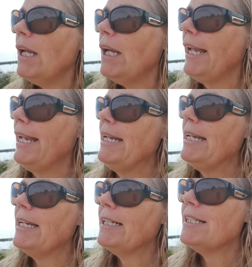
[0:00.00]

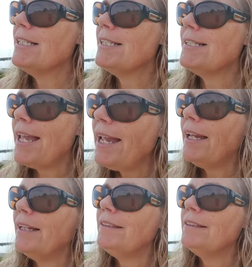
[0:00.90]
he
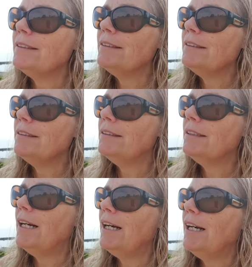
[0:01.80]
said
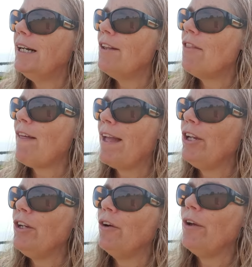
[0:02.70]
uh, that,
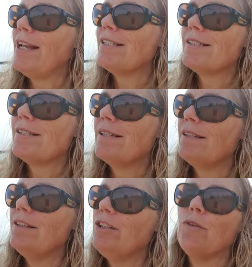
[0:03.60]
you know, it's
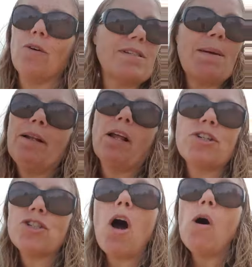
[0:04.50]
you've got something like a
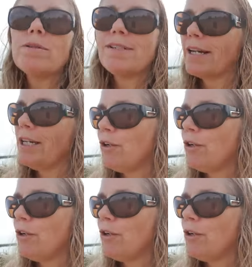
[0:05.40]
tile stuck in